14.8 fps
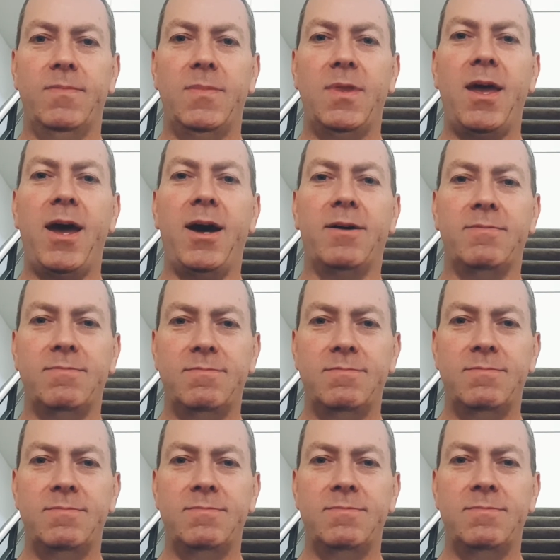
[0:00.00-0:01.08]
Now,
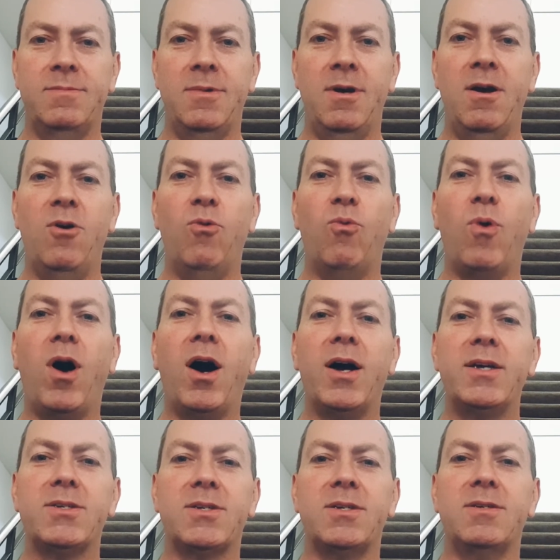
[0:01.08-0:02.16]
why
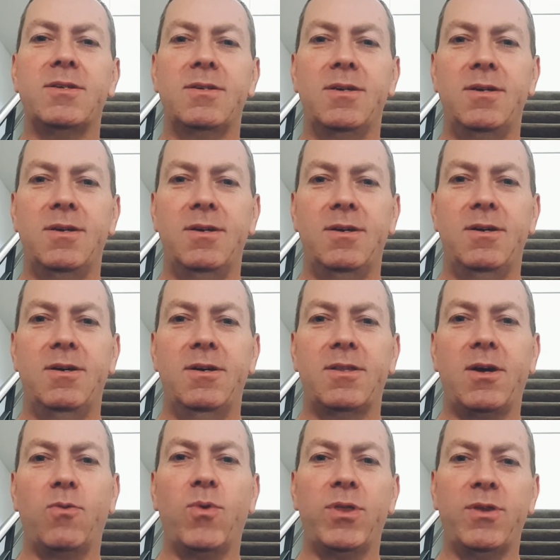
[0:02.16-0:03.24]
is it
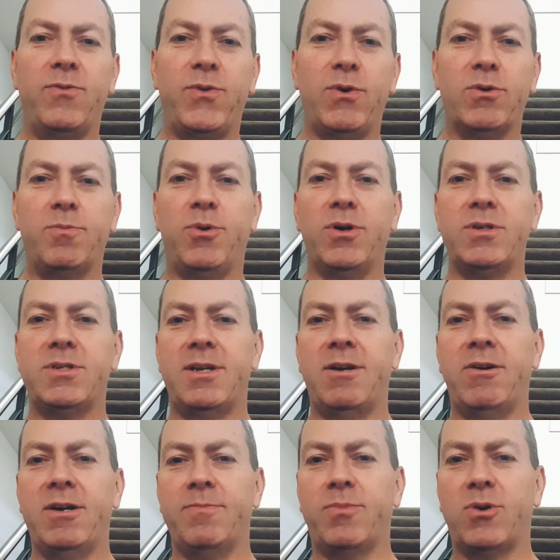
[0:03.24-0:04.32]
that when the forward points
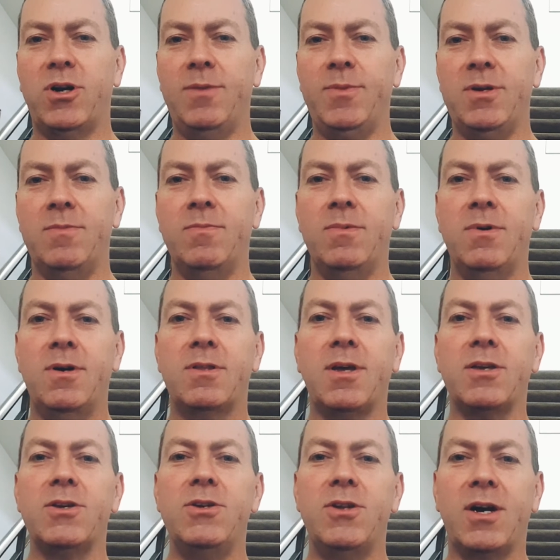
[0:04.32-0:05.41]
are at a premium that
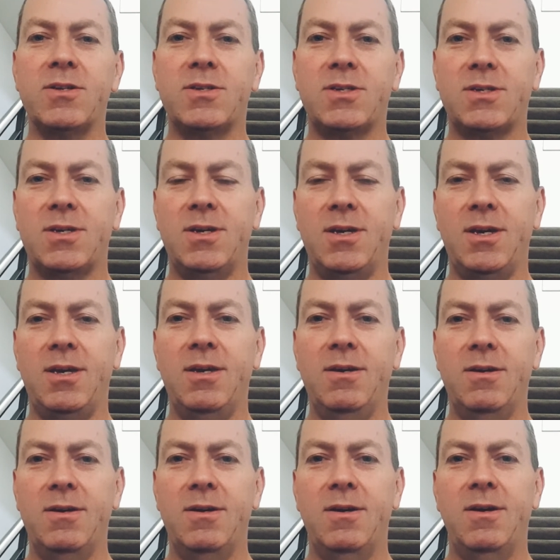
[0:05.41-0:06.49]
you don't see
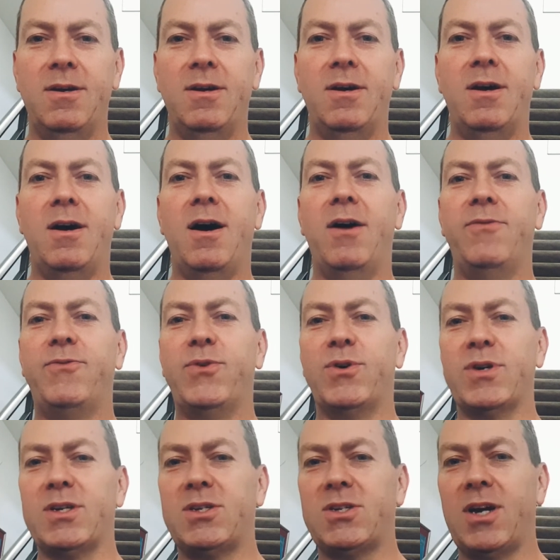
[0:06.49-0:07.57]
a forward
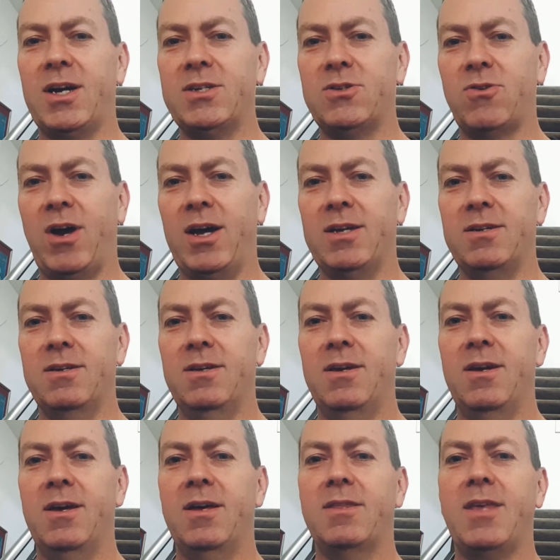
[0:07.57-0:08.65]
exchange rate
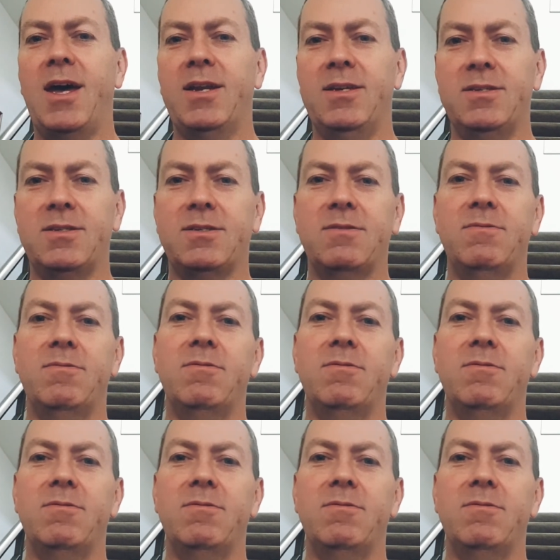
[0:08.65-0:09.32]
that is